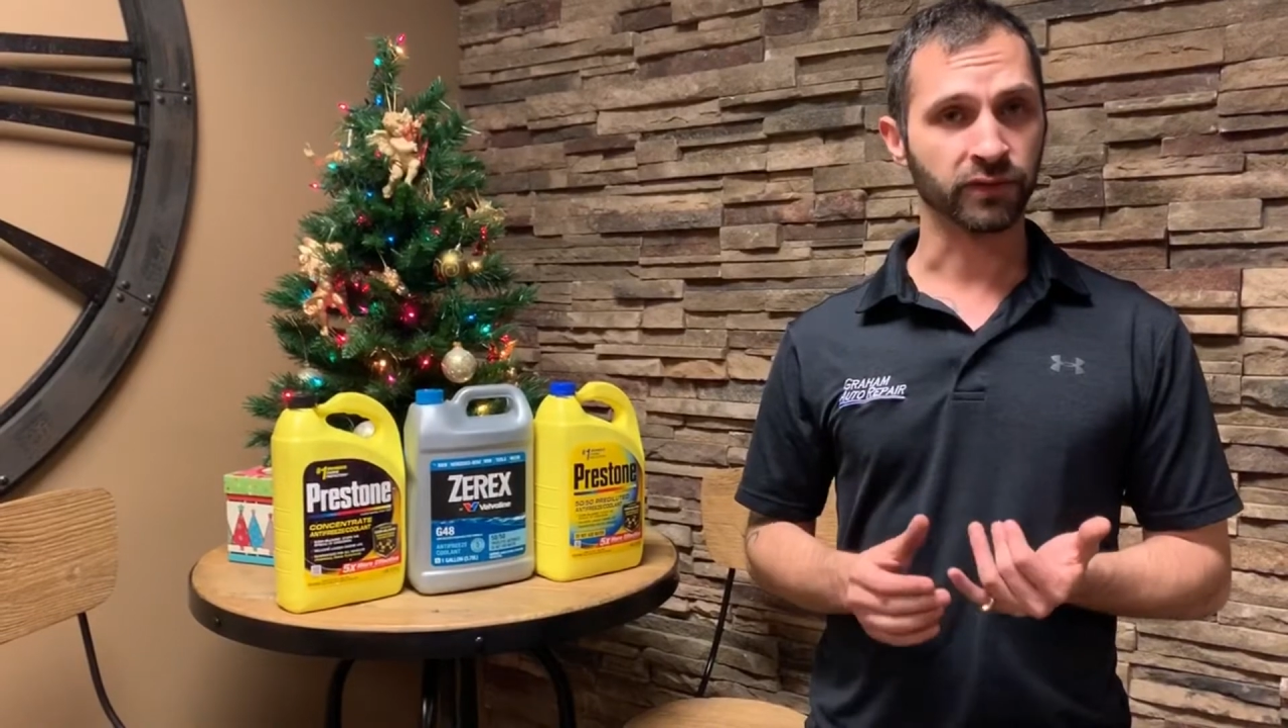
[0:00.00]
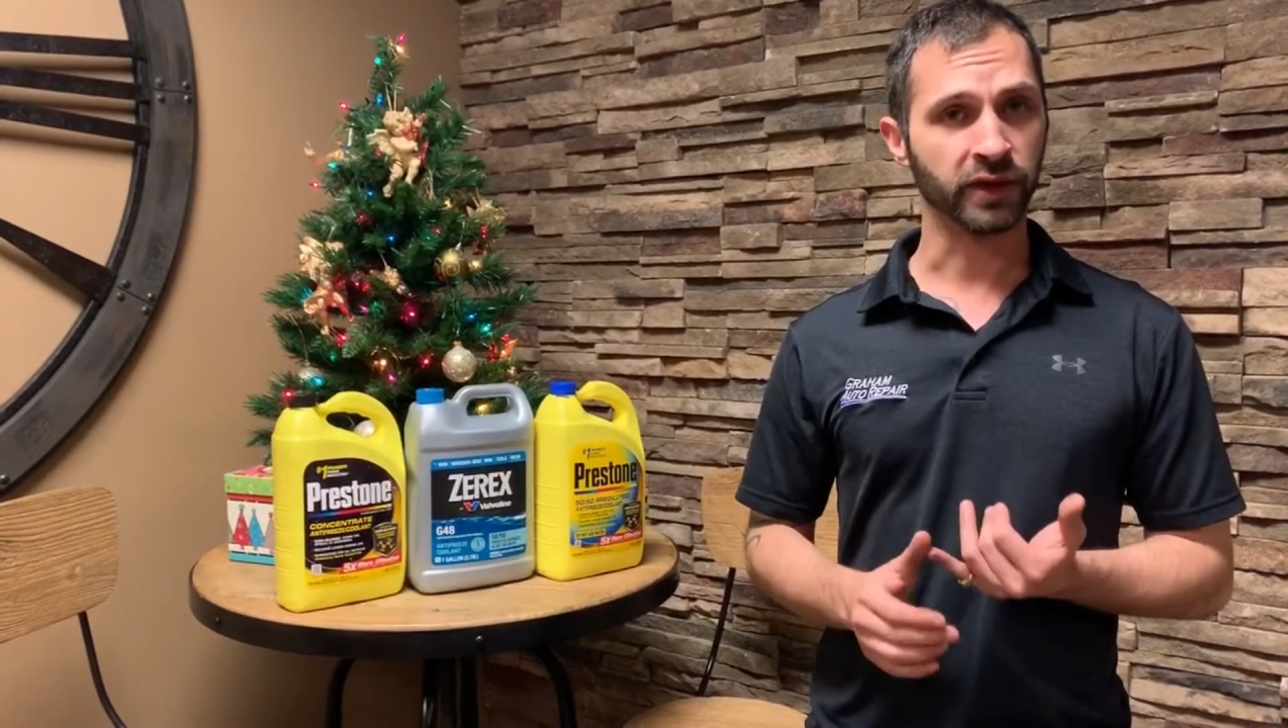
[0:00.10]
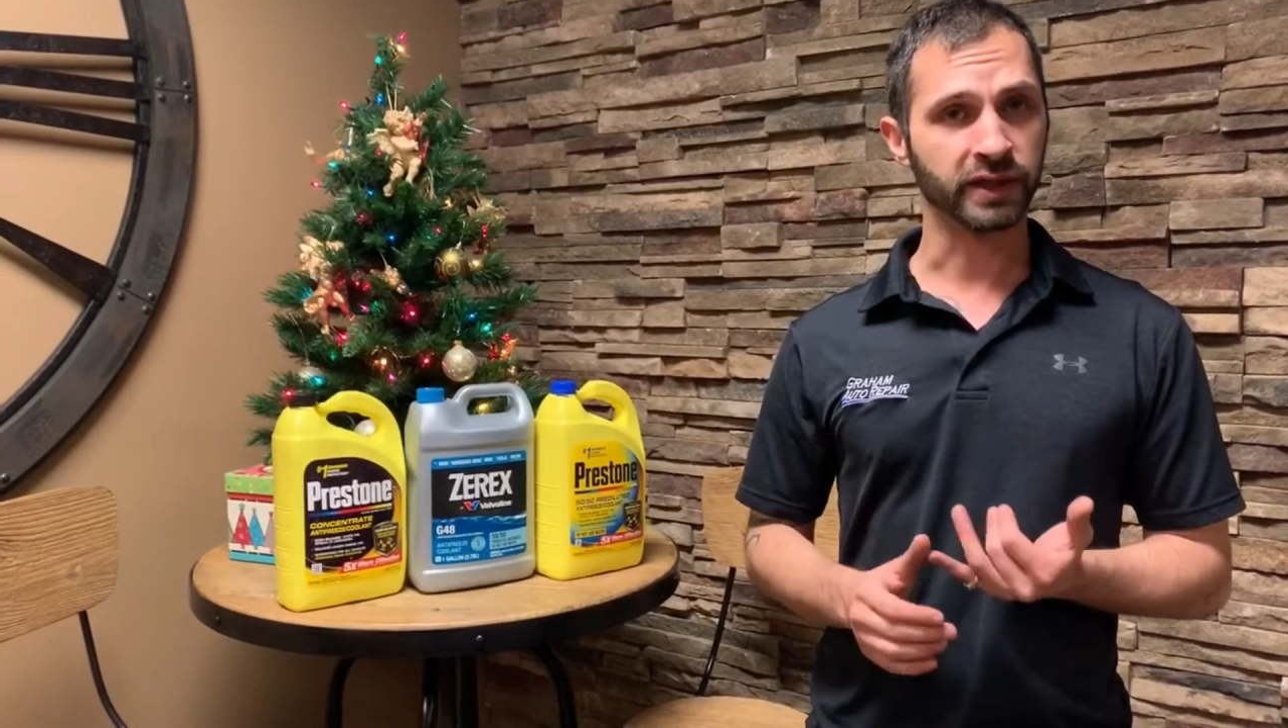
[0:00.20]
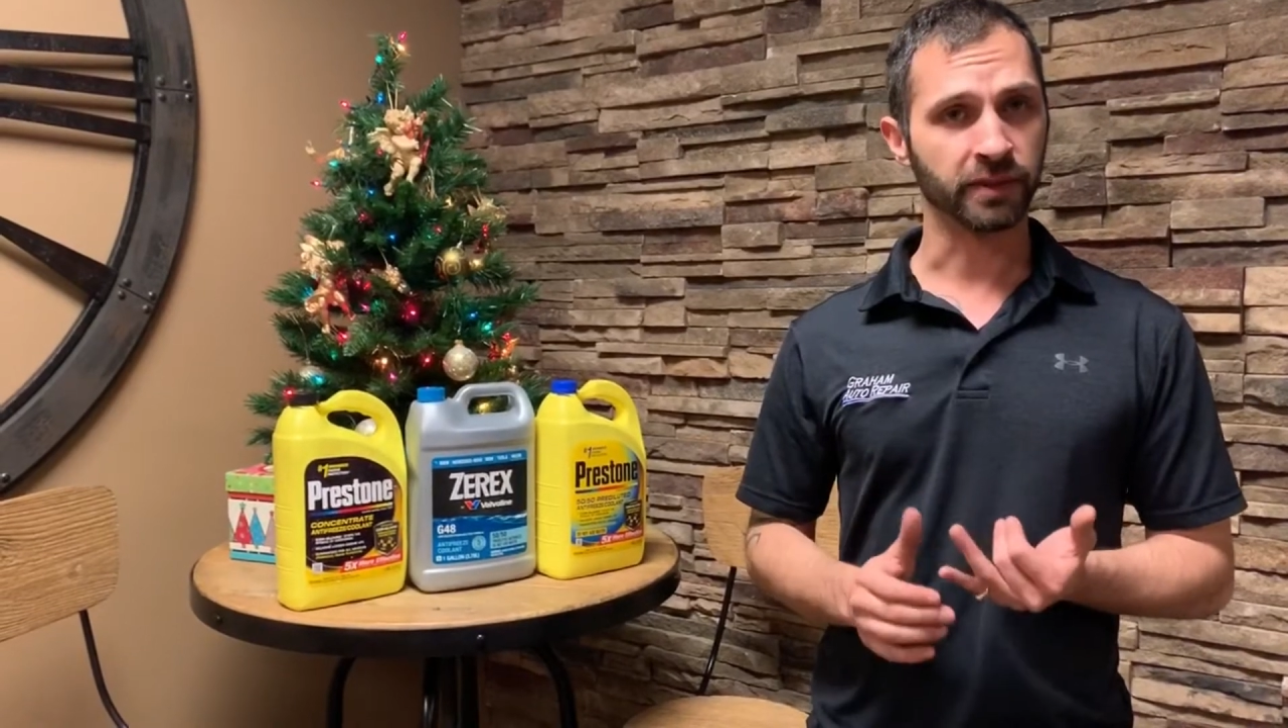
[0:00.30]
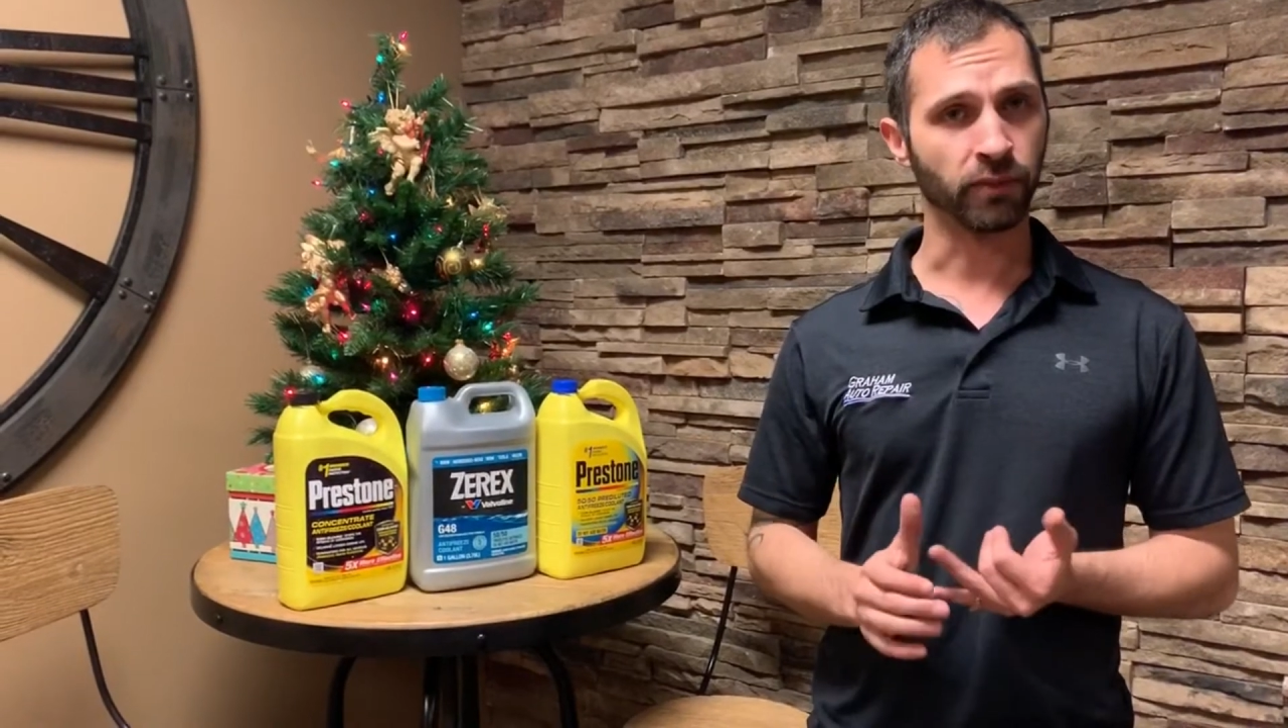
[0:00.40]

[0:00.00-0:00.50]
freezing and